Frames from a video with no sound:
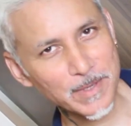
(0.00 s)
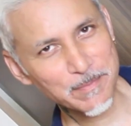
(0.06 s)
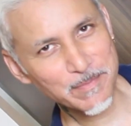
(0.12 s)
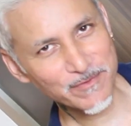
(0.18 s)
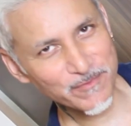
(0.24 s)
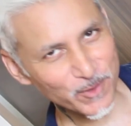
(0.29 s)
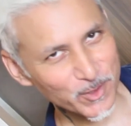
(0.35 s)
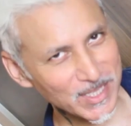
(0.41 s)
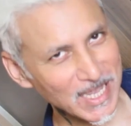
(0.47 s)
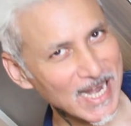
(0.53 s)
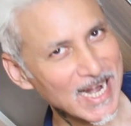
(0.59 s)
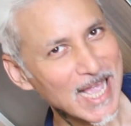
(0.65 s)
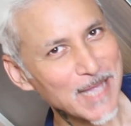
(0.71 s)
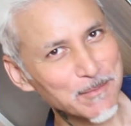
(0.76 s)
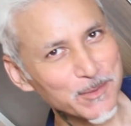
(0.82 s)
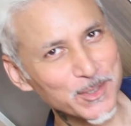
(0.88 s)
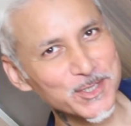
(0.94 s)
But before that,
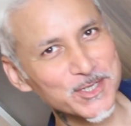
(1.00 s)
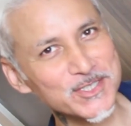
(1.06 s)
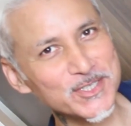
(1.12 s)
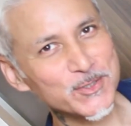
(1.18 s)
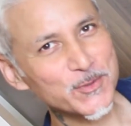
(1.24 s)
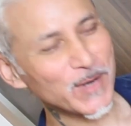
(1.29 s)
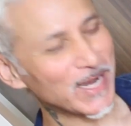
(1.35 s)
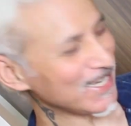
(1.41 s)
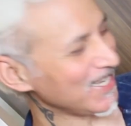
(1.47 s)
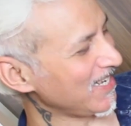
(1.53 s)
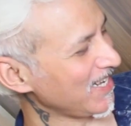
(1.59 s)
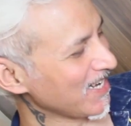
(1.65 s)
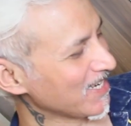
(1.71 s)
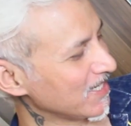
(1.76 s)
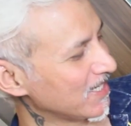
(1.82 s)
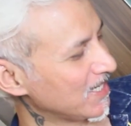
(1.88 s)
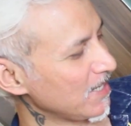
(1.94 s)
I'm going to quietly
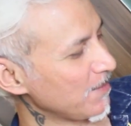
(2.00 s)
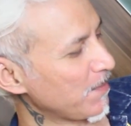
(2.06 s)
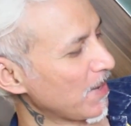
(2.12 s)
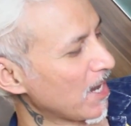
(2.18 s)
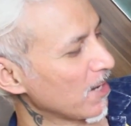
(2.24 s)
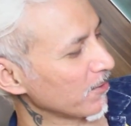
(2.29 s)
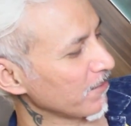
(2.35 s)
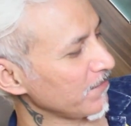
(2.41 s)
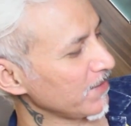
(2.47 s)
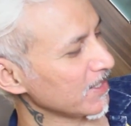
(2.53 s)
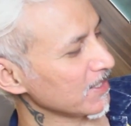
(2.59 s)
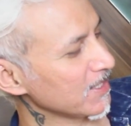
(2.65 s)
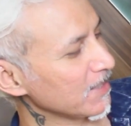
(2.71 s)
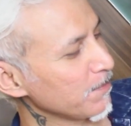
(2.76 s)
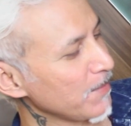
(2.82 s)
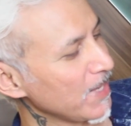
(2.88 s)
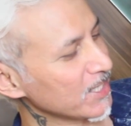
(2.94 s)
take a dip out of it
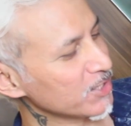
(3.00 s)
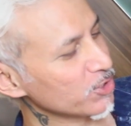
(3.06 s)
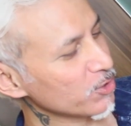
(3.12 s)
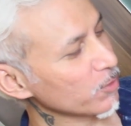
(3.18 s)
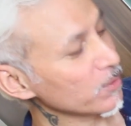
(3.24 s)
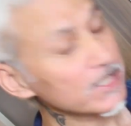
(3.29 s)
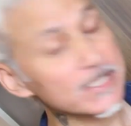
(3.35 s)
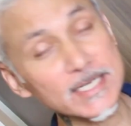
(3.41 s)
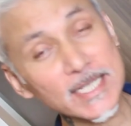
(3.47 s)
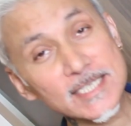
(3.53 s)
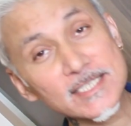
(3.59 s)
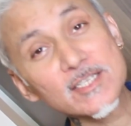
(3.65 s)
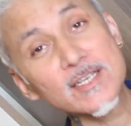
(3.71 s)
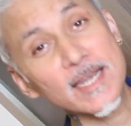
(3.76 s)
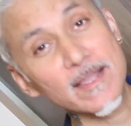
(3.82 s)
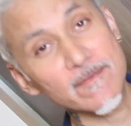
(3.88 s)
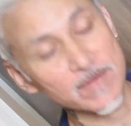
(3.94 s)
and make sure it
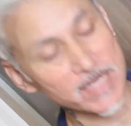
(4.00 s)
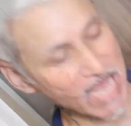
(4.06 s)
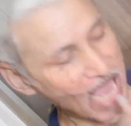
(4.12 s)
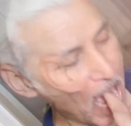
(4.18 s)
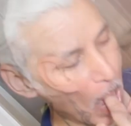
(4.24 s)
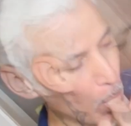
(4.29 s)
tastes lovely.